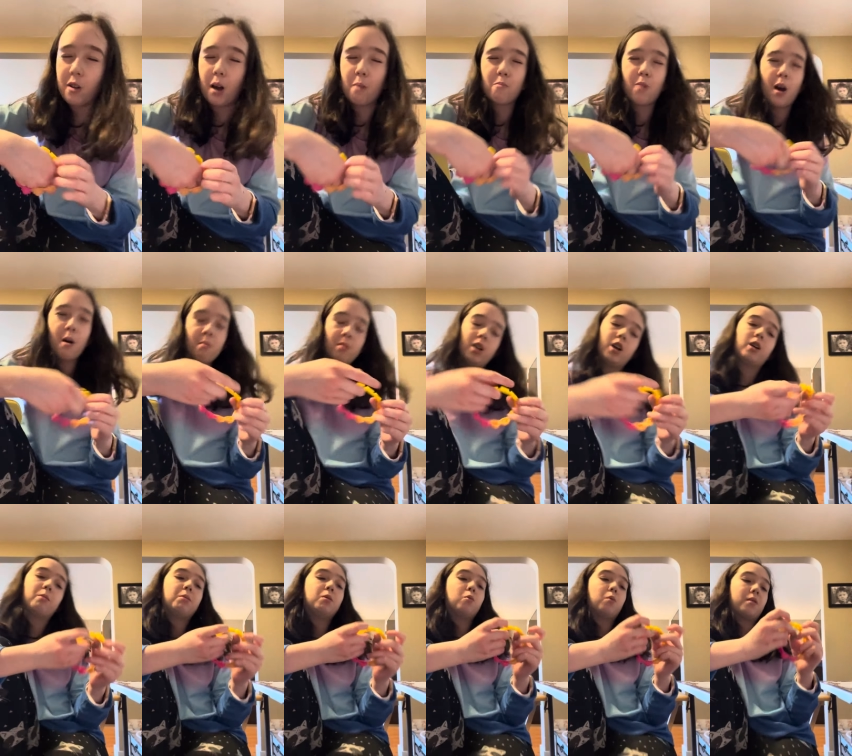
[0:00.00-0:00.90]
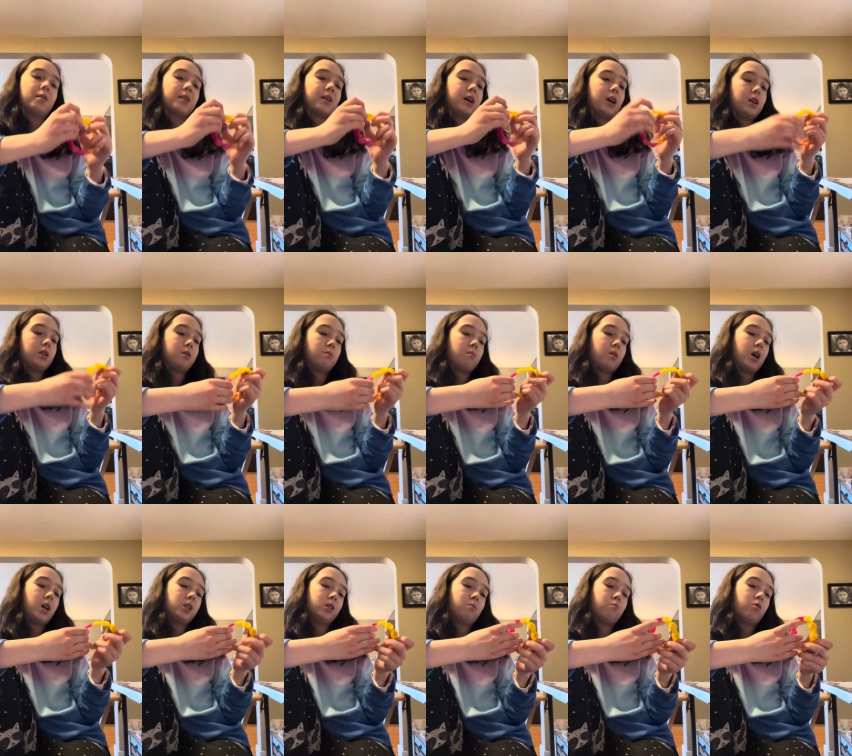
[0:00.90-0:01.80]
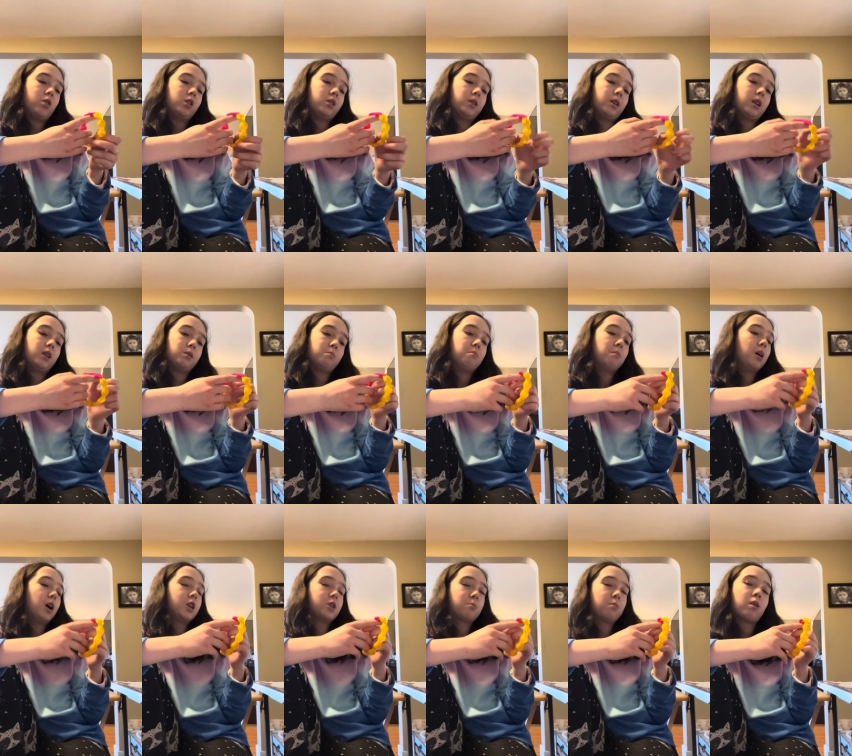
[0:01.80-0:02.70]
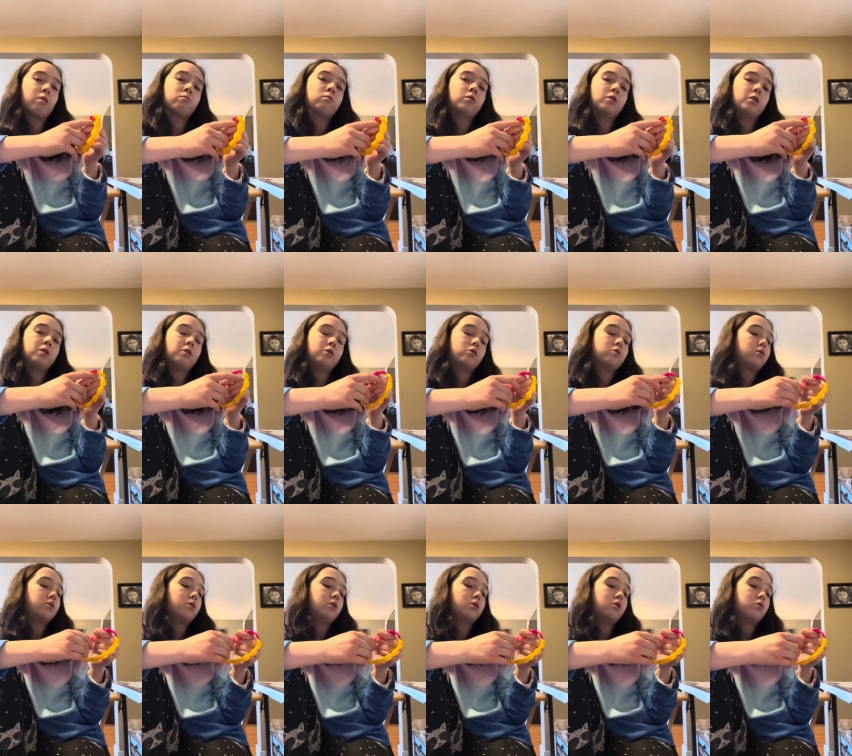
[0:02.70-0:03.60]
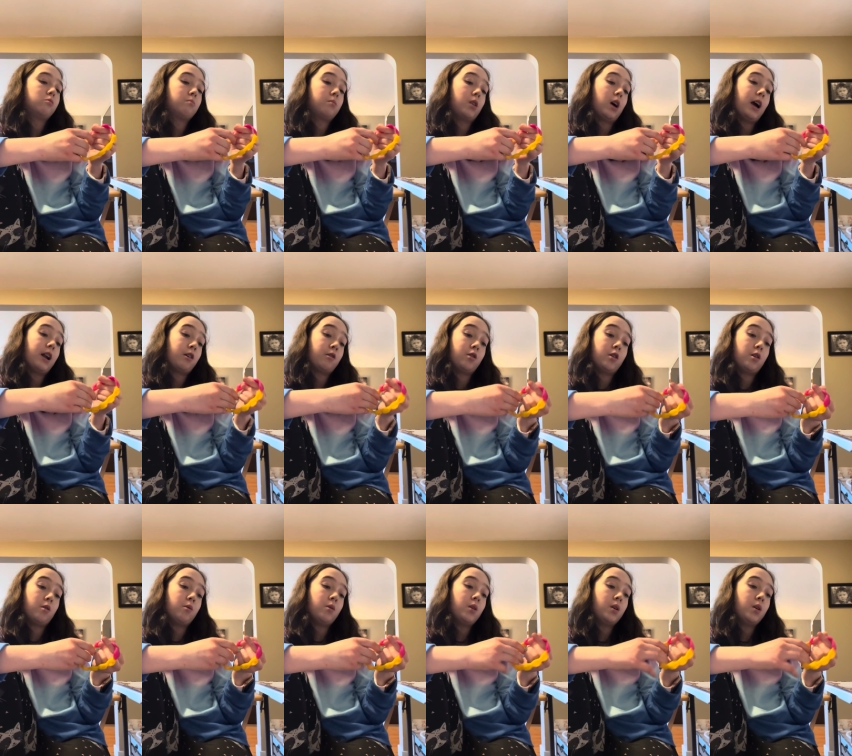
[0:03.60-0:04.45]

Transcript: I'm probably not gonna be wearing it as a as a bracelet as much probably, but I don't know.